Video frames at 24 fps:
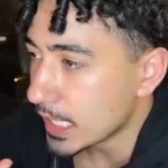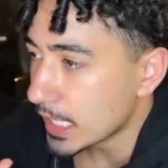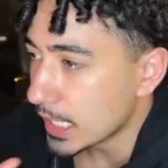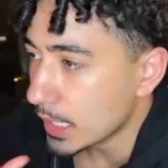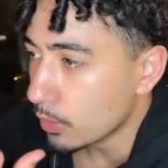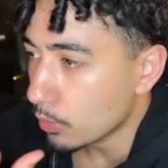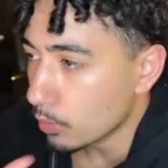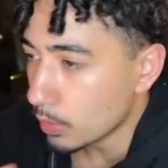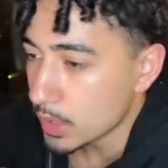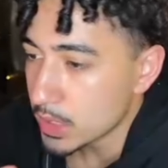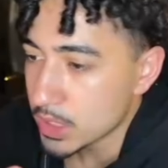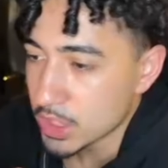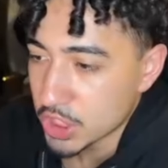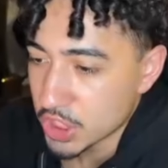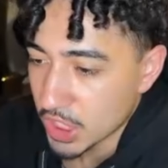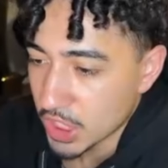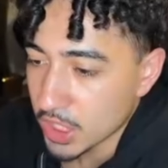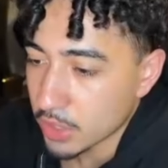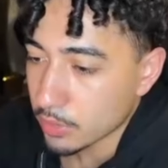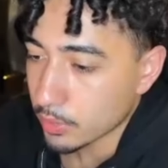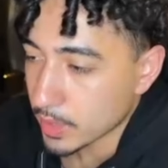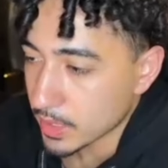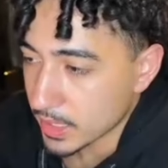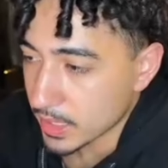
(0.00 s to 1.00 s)
it was
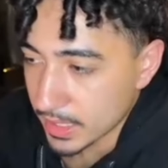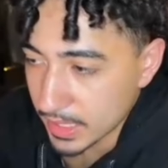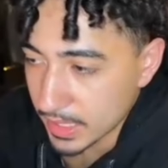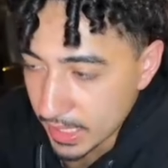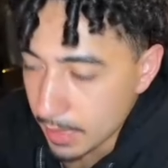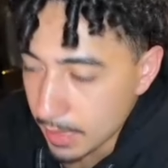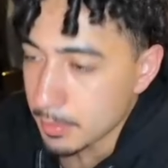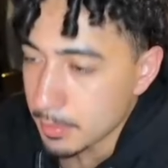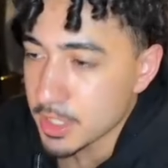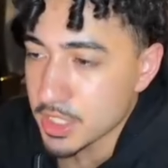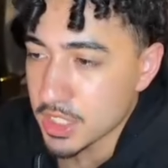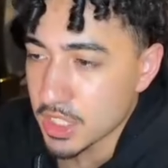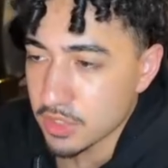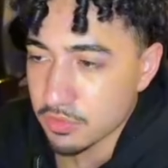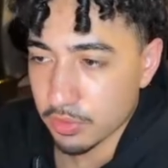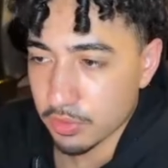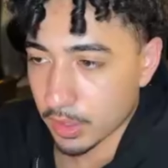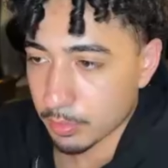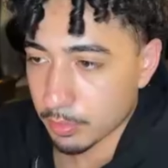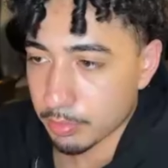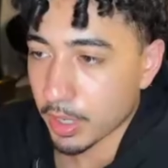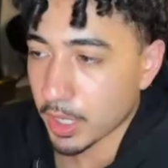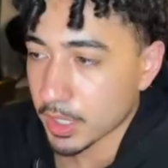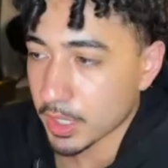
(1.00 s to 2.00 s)
generating the images for
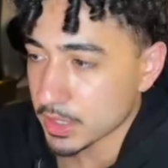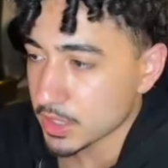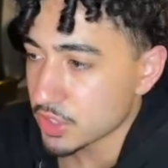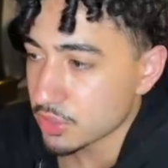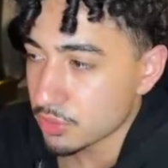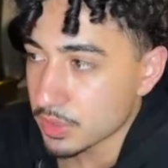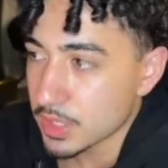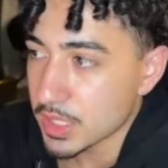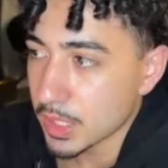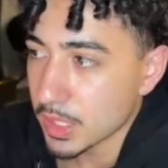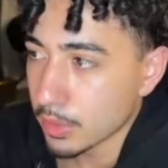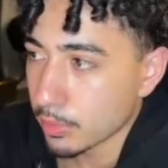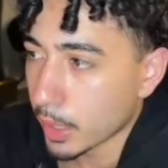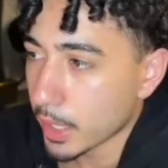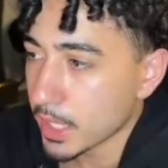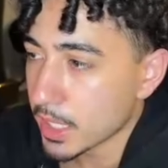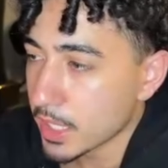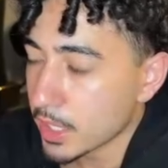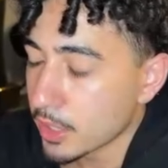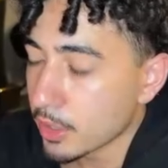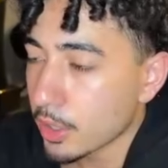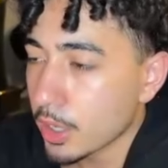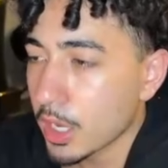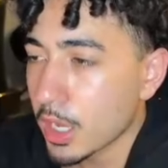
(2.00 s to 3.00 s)
the product you see right
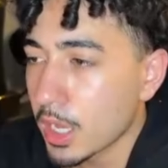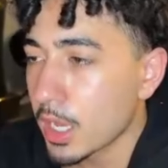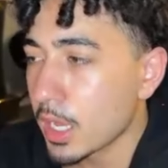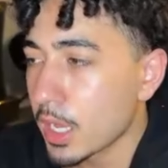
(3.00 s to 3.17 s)
here.